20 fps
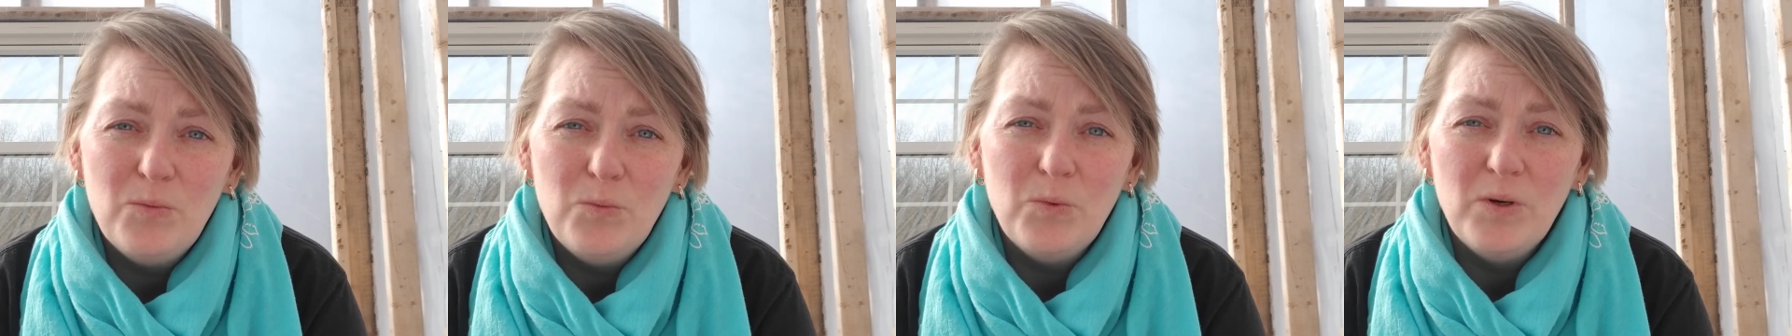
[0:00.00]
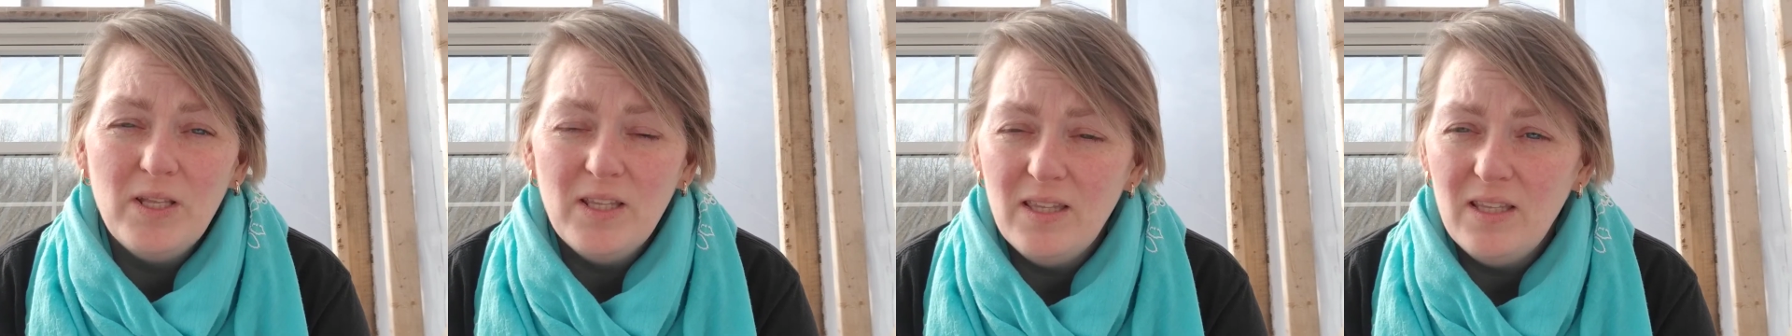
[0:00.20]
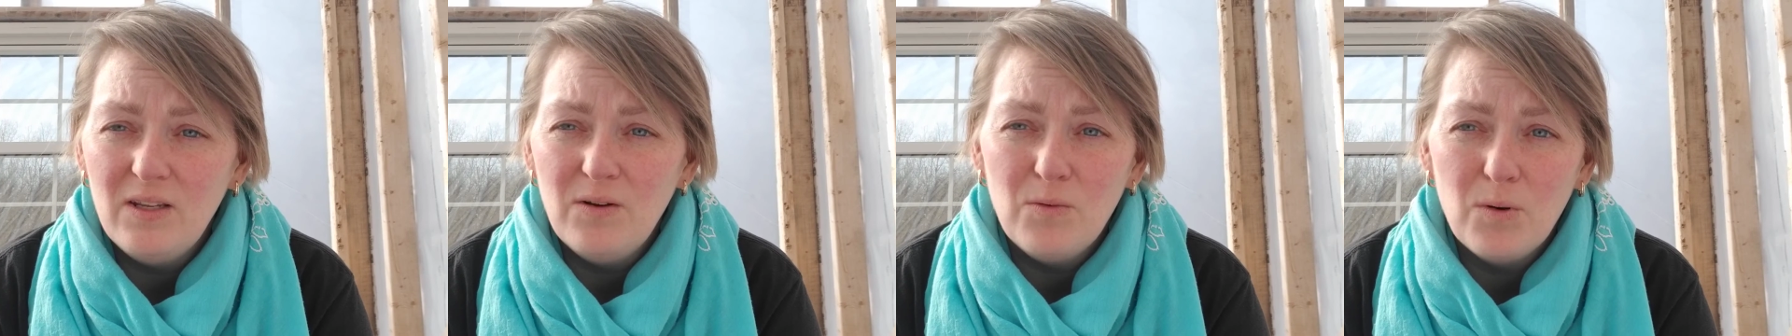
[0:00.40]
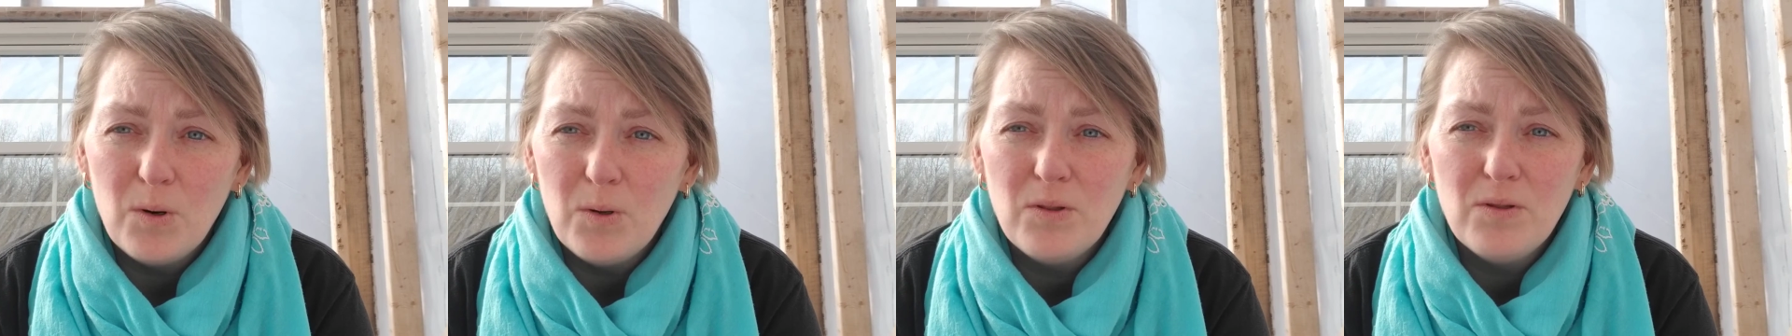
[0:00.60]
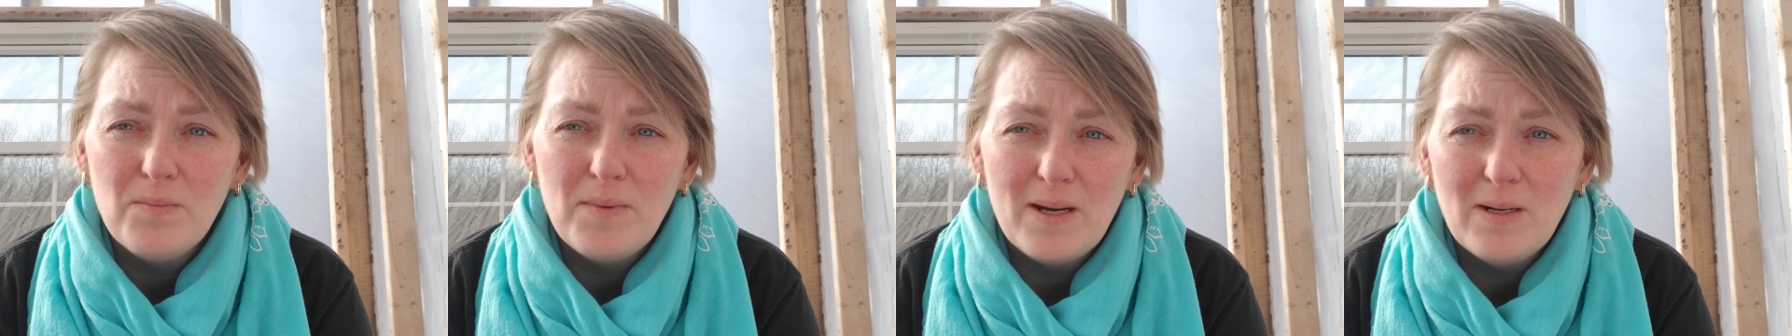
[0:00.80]
really
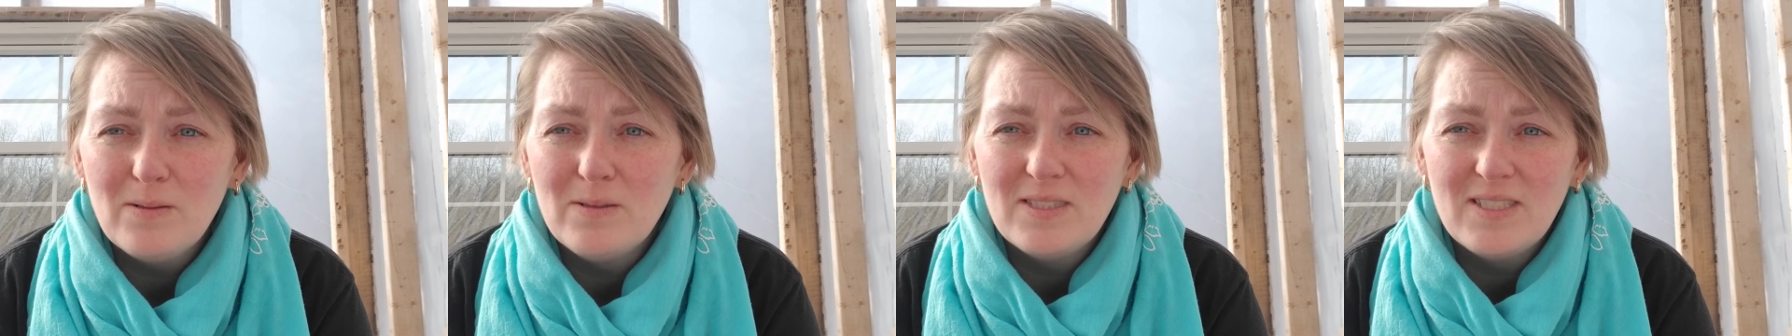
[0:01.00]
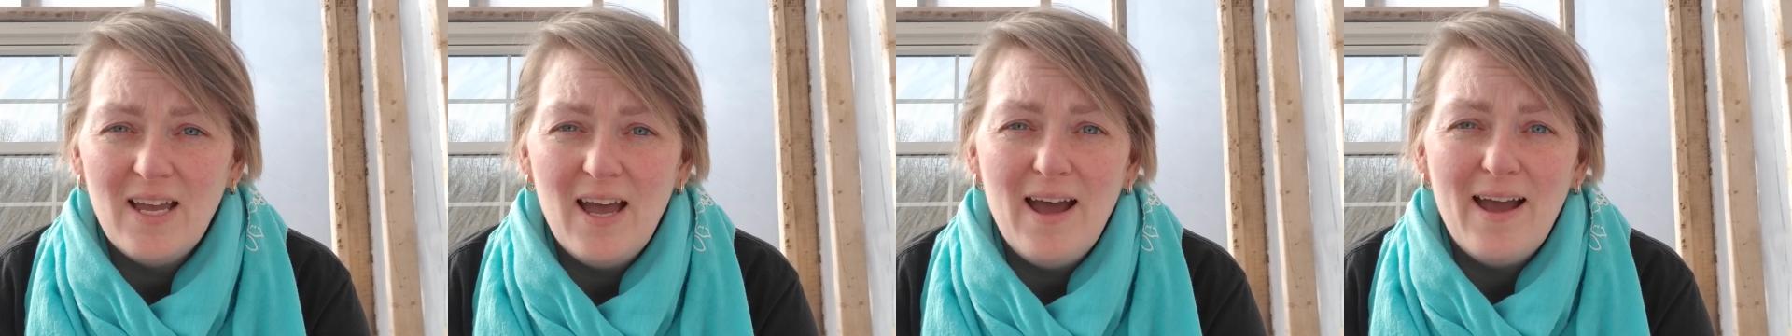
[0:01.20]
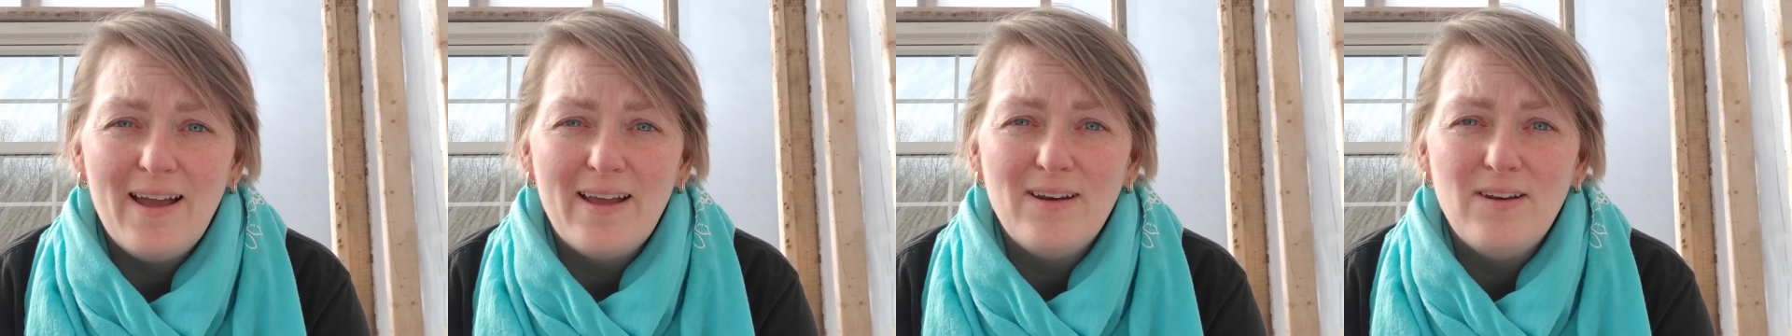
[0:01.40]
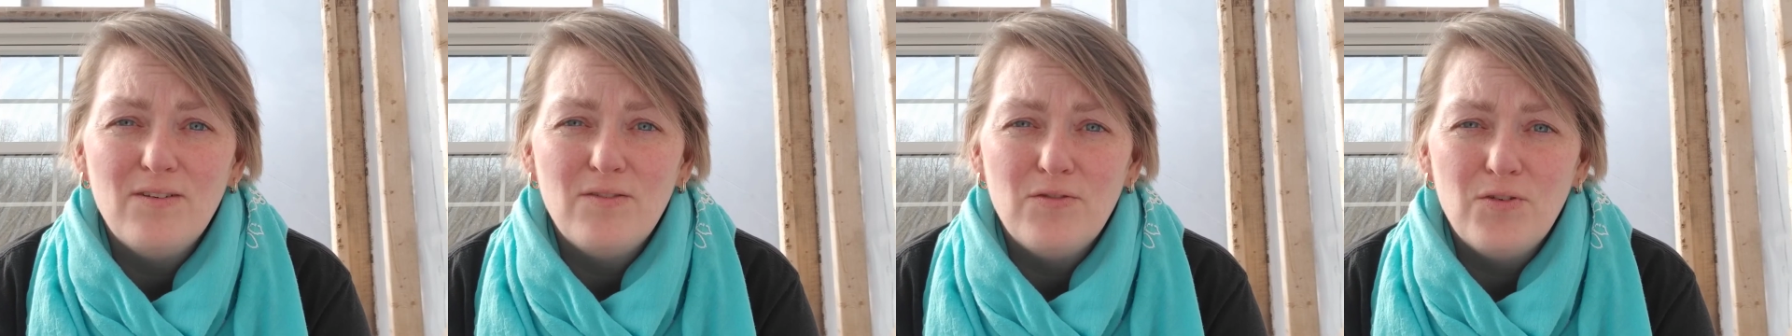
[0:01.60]
grow them outside